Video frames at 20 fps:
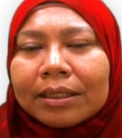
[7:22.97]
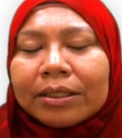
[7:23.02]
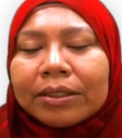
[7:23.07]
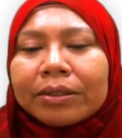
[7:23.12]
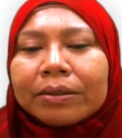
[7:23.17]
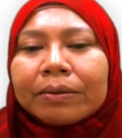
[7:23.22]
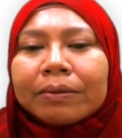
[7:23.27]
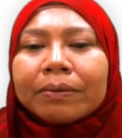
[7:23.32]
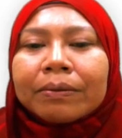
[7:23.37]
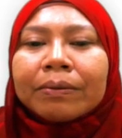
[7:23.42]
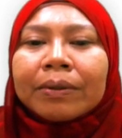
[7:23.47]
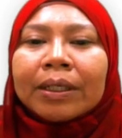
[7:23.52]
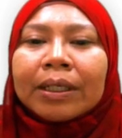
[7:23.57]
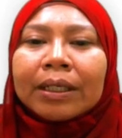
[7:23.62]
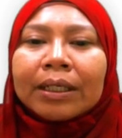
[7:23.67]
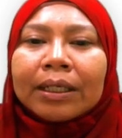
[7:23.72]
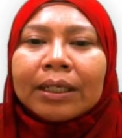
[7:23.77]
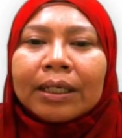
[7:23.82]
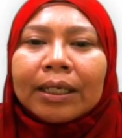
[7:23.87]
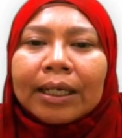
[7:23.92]
So,
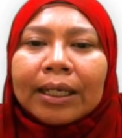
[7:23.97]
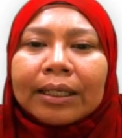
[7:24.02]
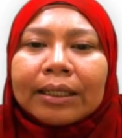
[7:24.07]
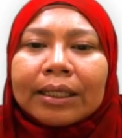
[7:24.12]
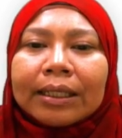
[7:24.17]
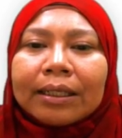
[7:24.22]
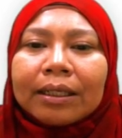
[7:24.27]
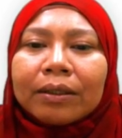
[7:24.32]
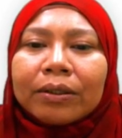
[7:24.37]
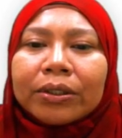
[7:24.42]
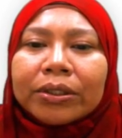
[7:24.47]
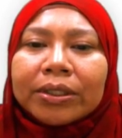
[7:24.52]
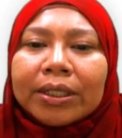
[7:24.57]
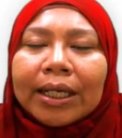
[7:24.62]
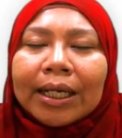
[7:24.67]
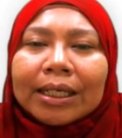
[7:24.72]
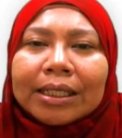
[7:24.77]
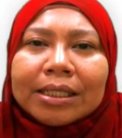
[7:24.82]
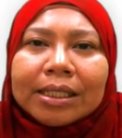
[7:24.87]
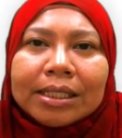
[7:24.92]
and it
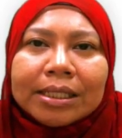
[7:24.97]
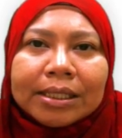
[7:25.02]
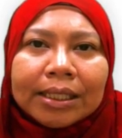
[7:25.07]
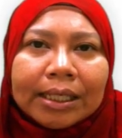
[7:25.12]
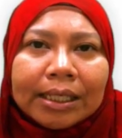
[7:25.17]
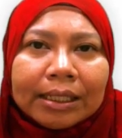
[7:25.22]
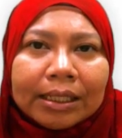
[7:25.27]
usually exists